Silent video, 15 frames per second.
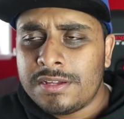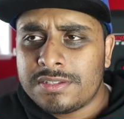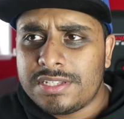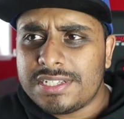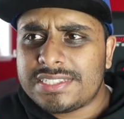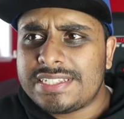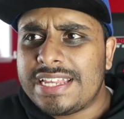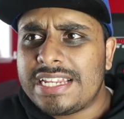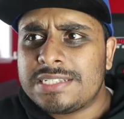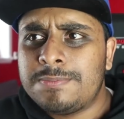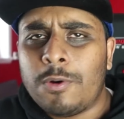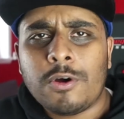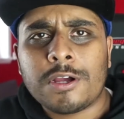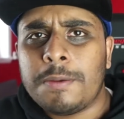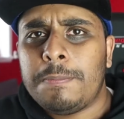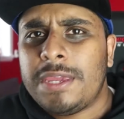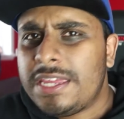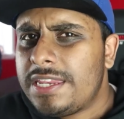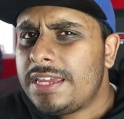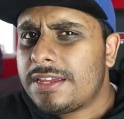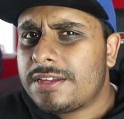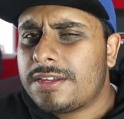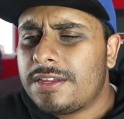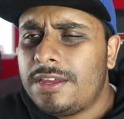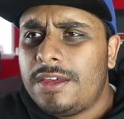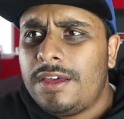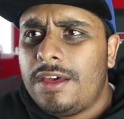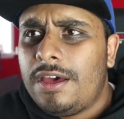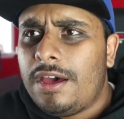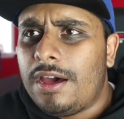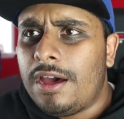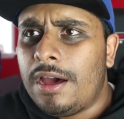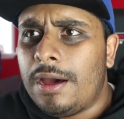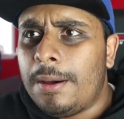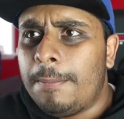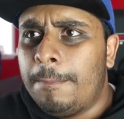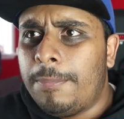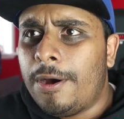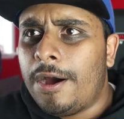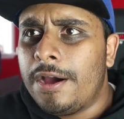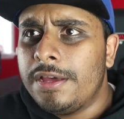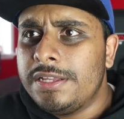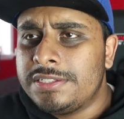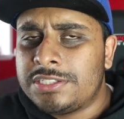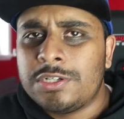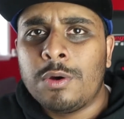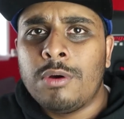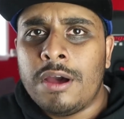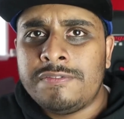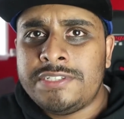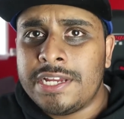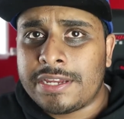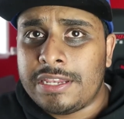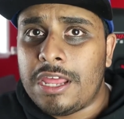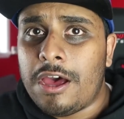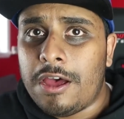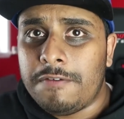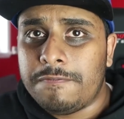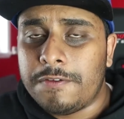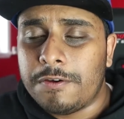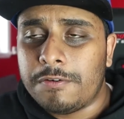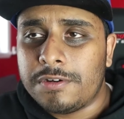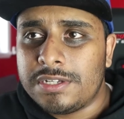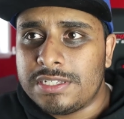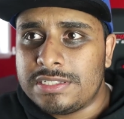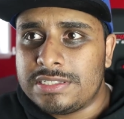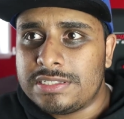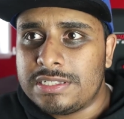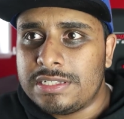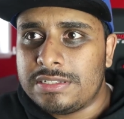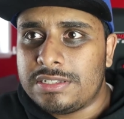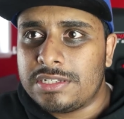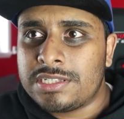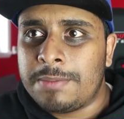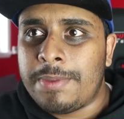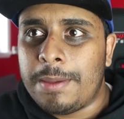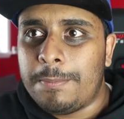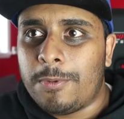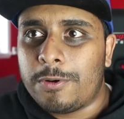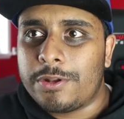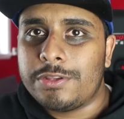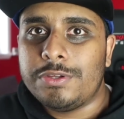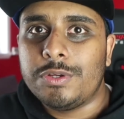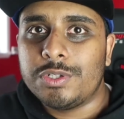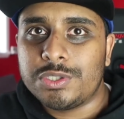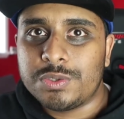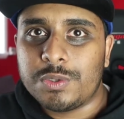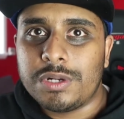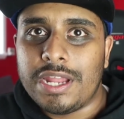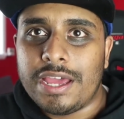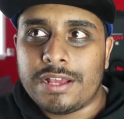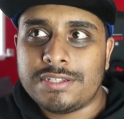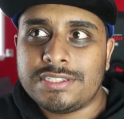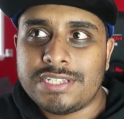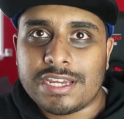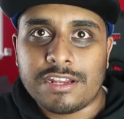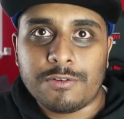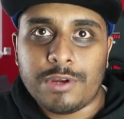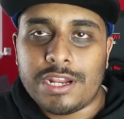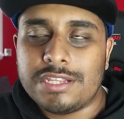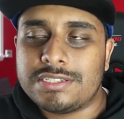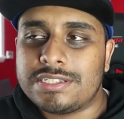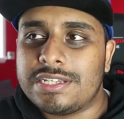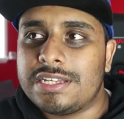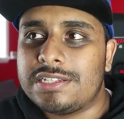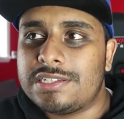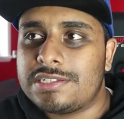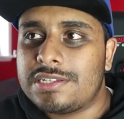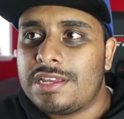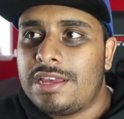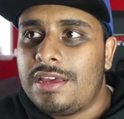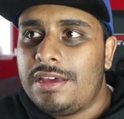This scene is more comedic, but it's still worth checking out. I feel it does a bit more than usual, like second credit scenes.